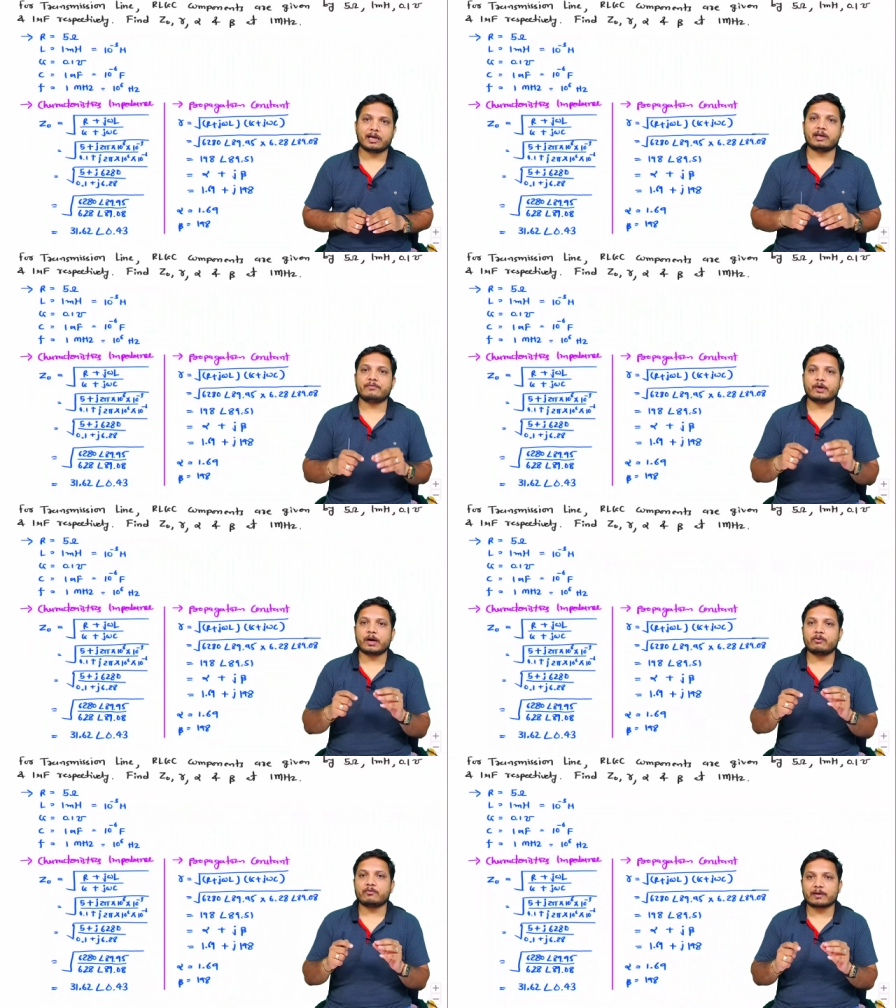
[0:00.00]
If you
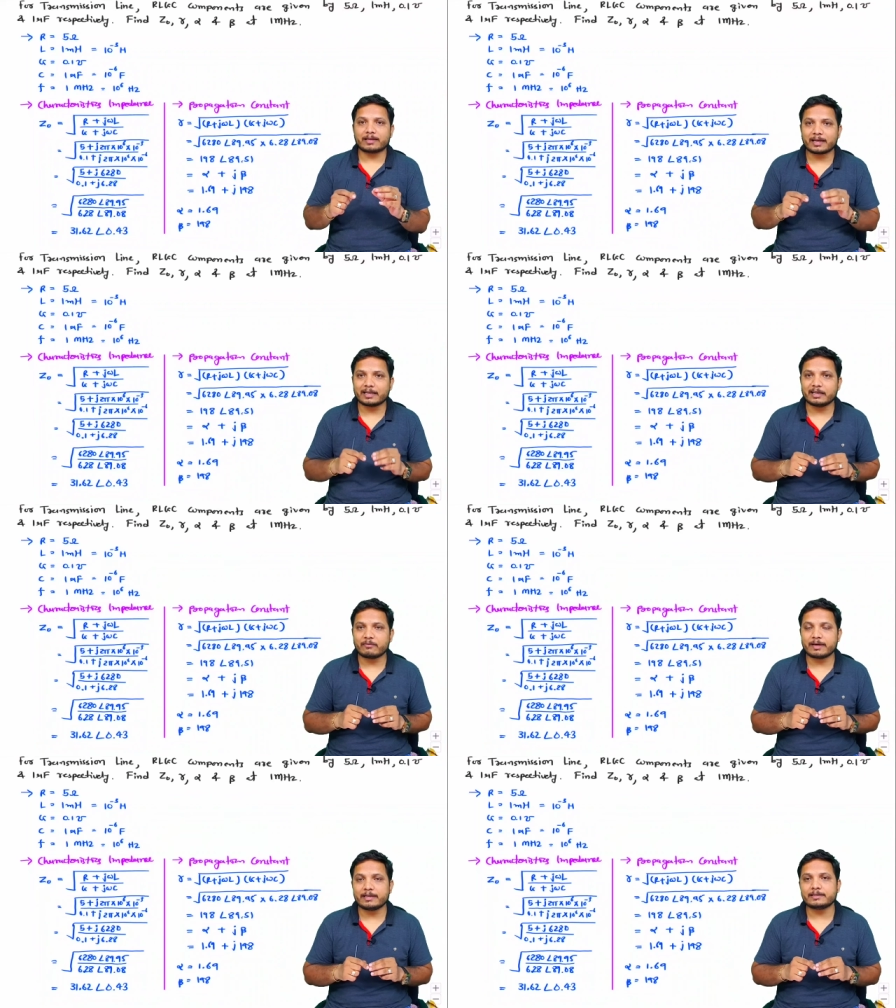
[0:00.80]
have further any
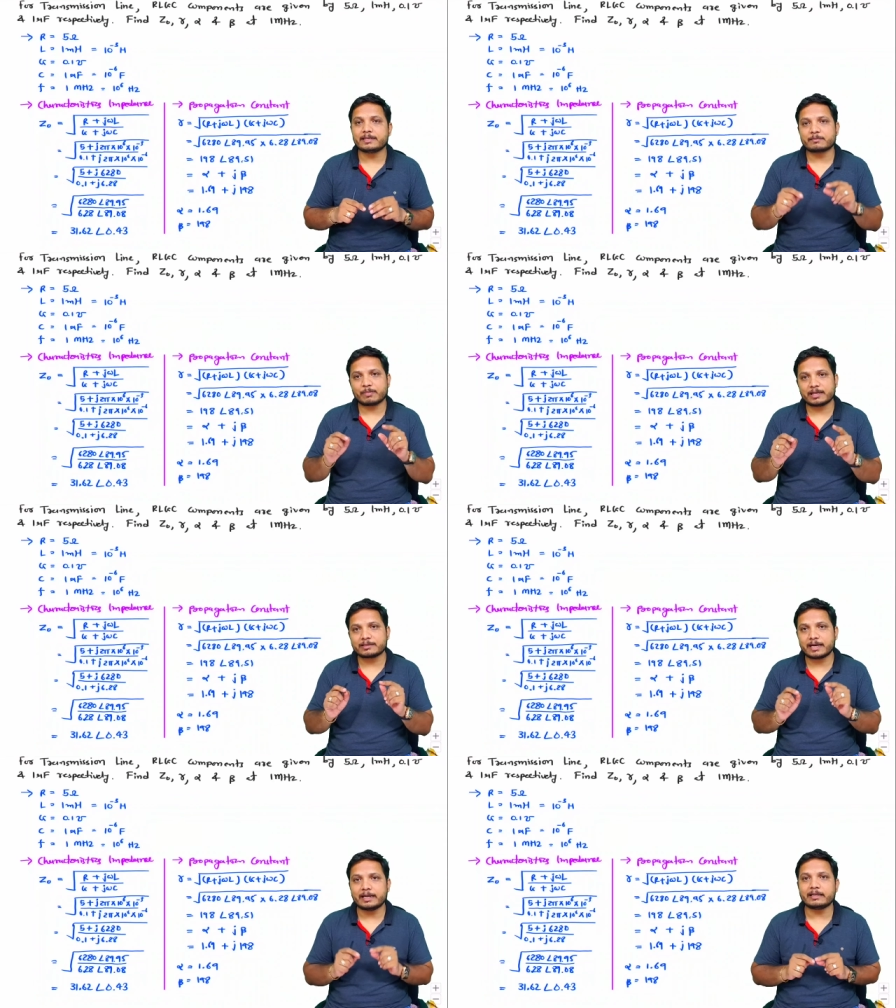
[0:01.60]
queries, just place
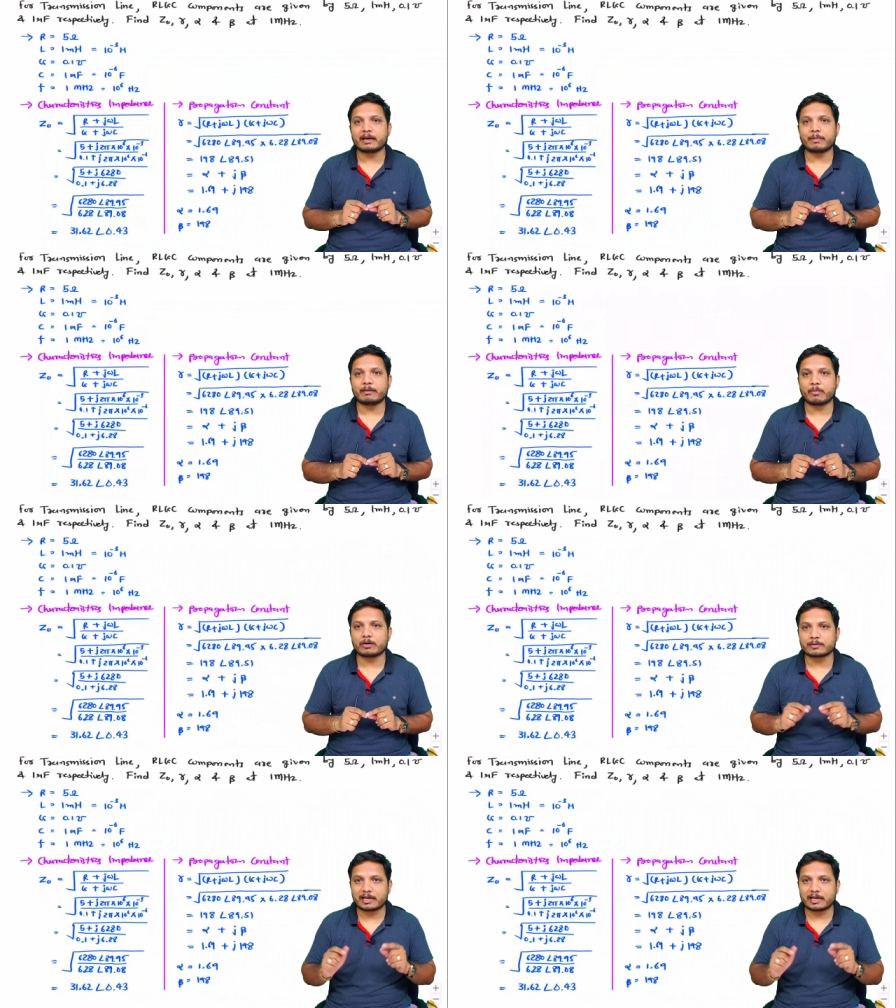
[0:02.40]
that in comment box.